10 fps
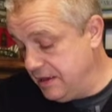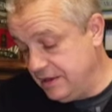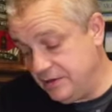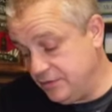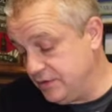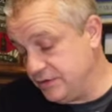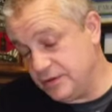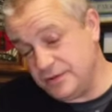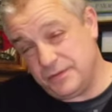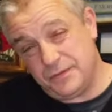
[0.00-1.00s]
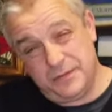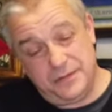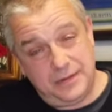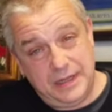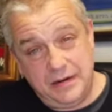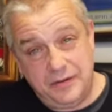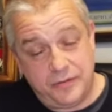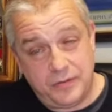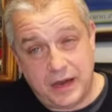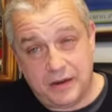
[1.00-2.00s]
you know, there's nearly
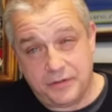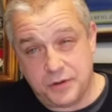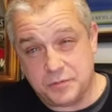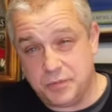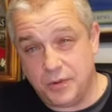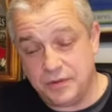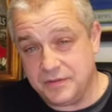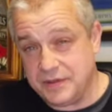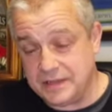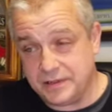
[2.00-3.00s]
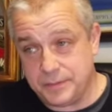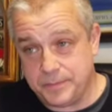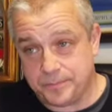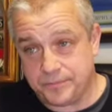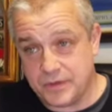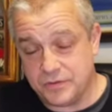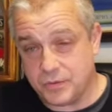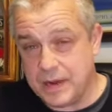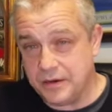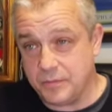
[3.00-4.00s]
4,500 bottles of this, so there's
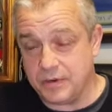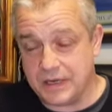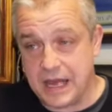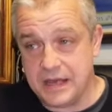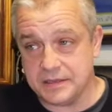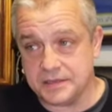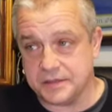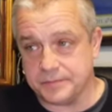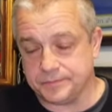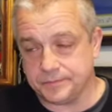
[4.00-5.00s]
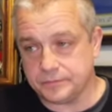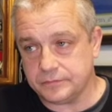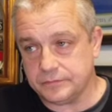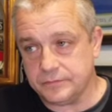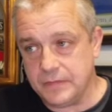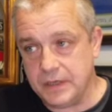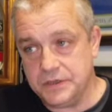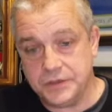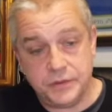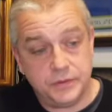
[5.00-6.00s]
quite a number of casks.
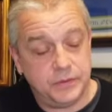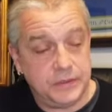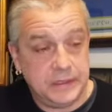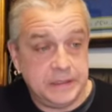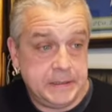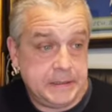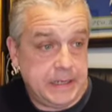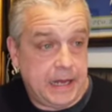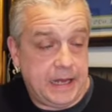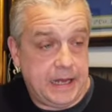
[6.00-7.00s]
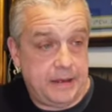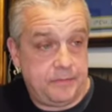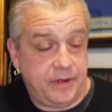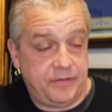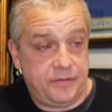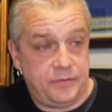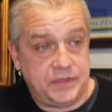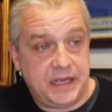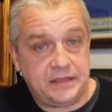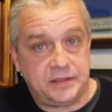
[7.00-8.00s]
So if it was
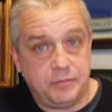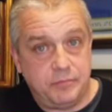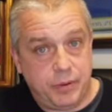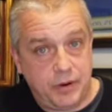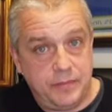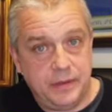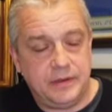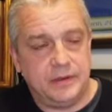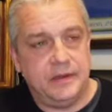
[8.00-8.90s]
aged in bourbon